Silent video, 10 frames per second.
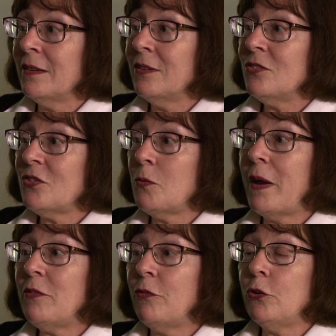So
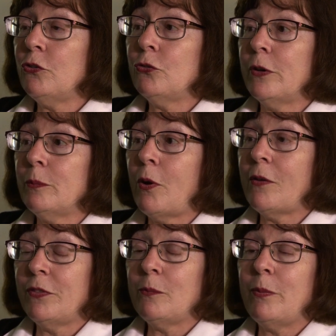my first trip
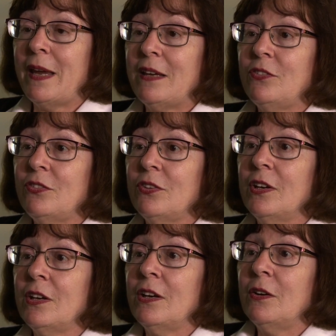off the base
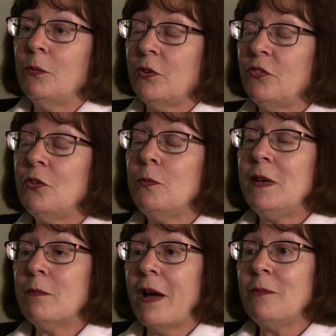was to
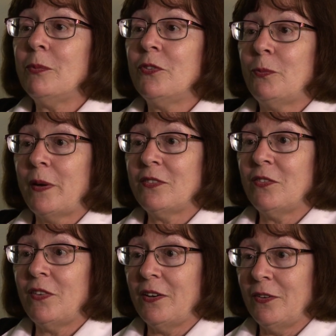meet my
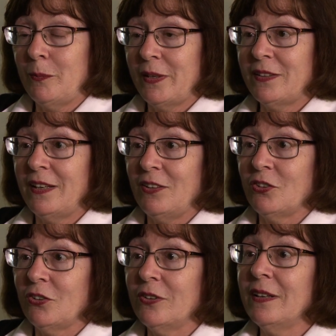prospective Arabic
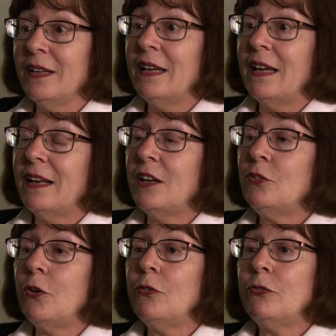teacher, and I
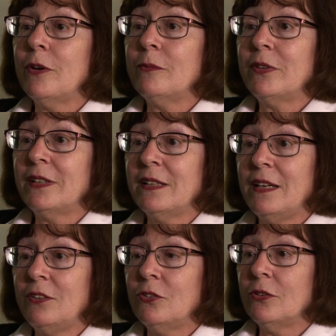drove from
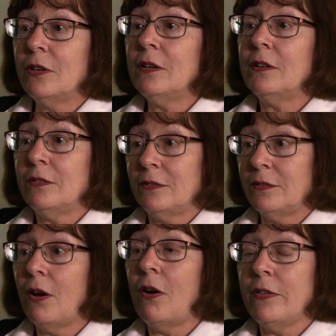Kenitra
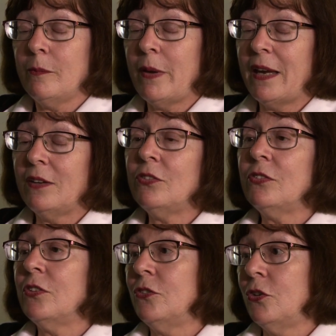on the
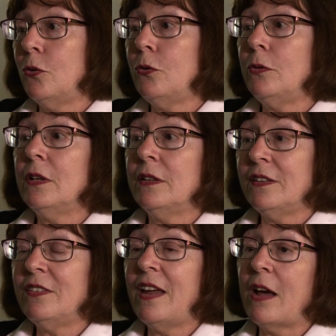base to the
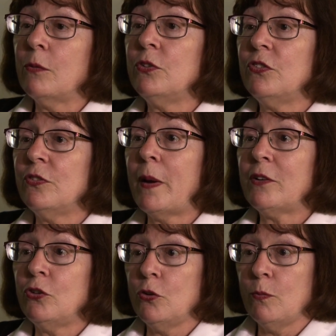town, which is
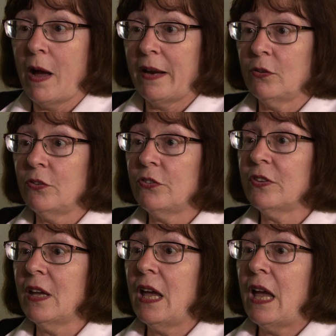about 2 miles.
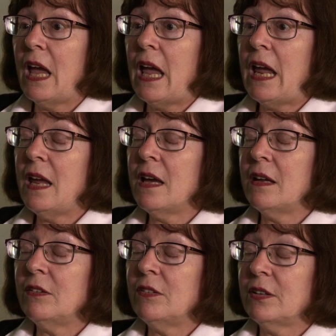
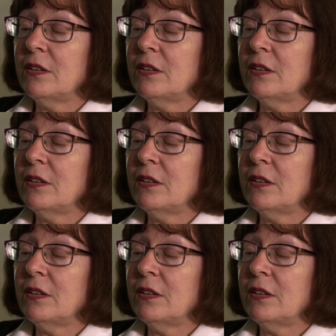And